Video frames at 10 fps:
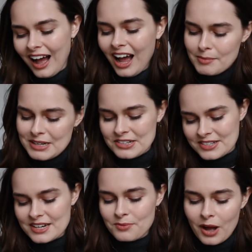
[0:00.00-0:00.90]
I'm
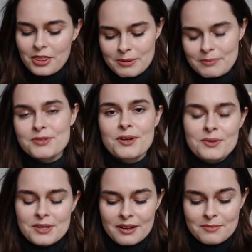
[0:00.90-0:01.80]
interested in what other people's
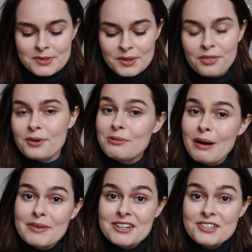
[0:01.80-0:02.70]
goals are, so I thought you
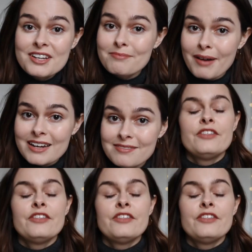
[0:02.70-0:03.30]
might be interested in mine.